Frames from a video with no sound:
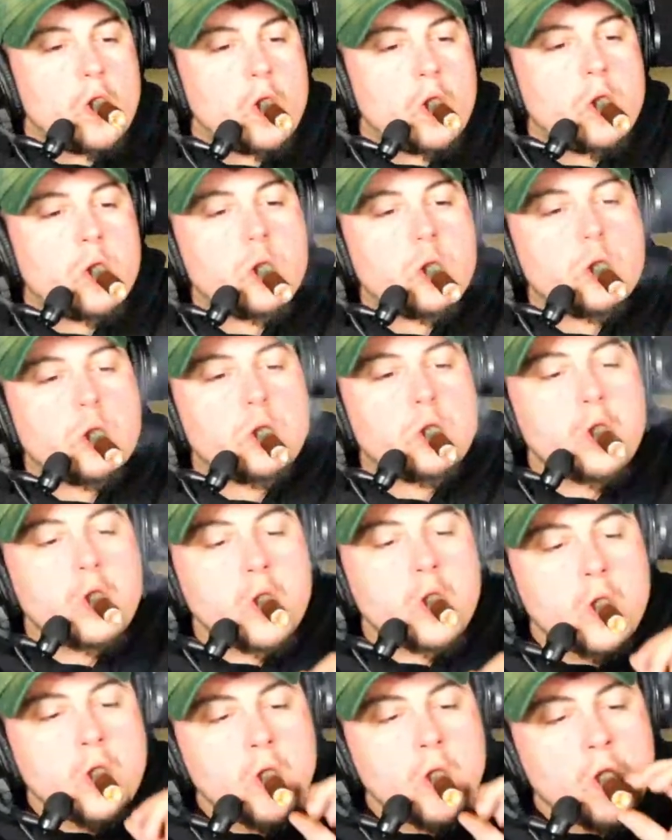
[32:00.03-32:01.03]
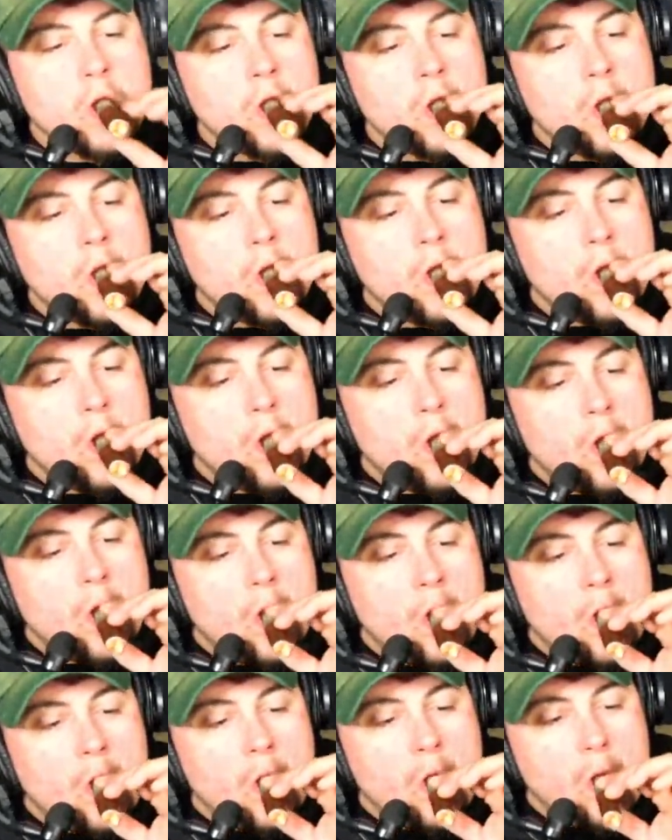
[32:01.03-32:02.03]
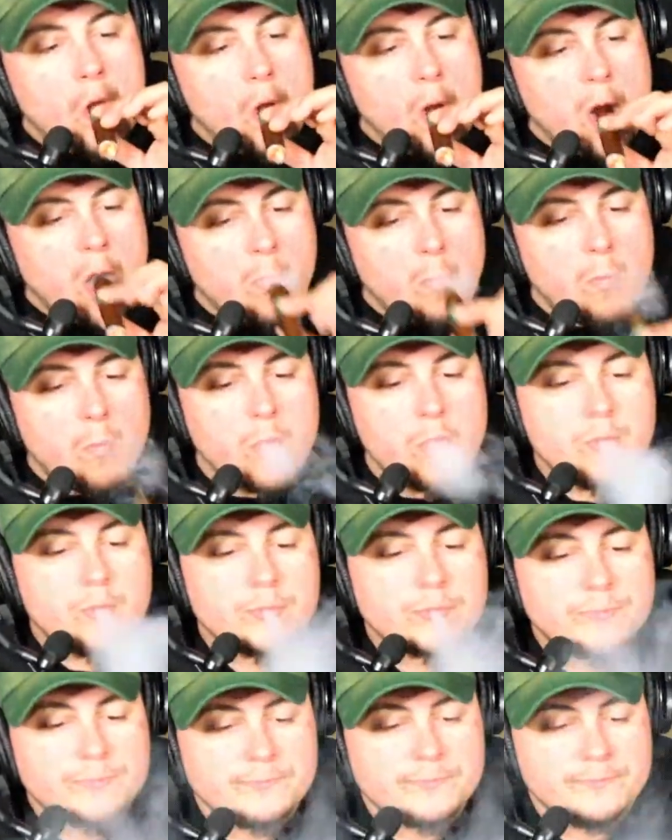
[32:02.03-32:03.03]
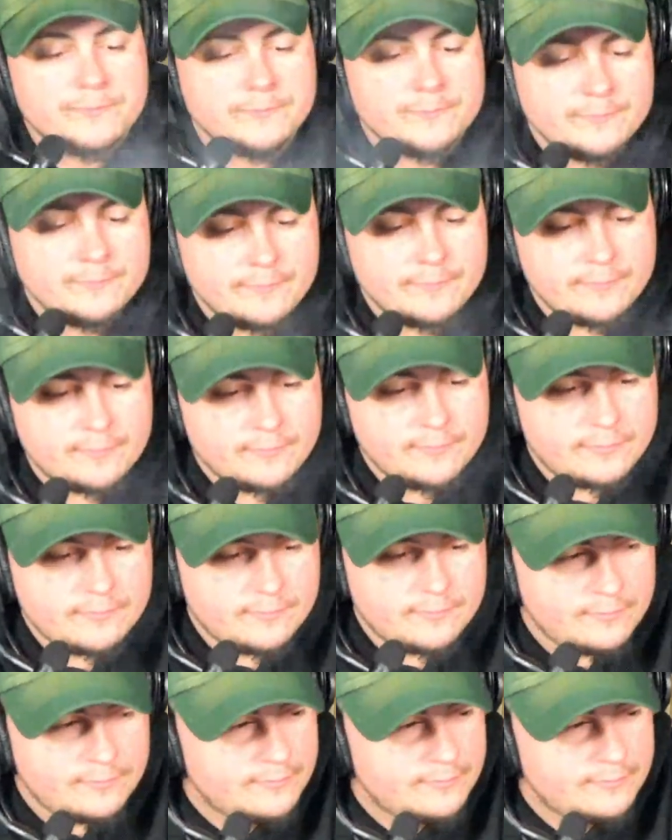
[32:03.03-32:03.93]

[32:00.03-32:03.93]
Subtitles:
mean, you understand my lifestyle. We